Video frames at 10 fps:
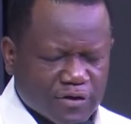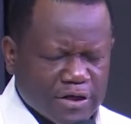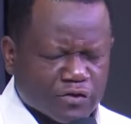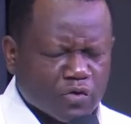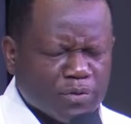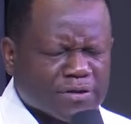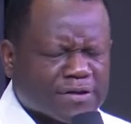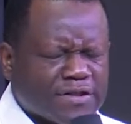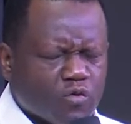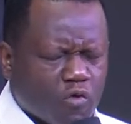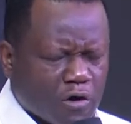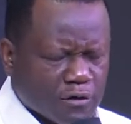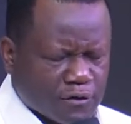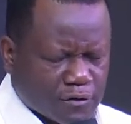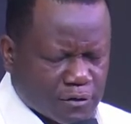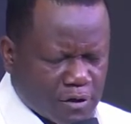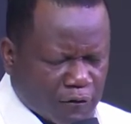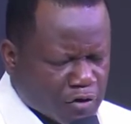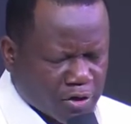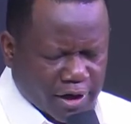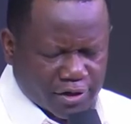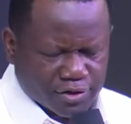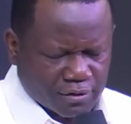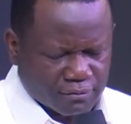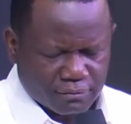is to be stewards of creation,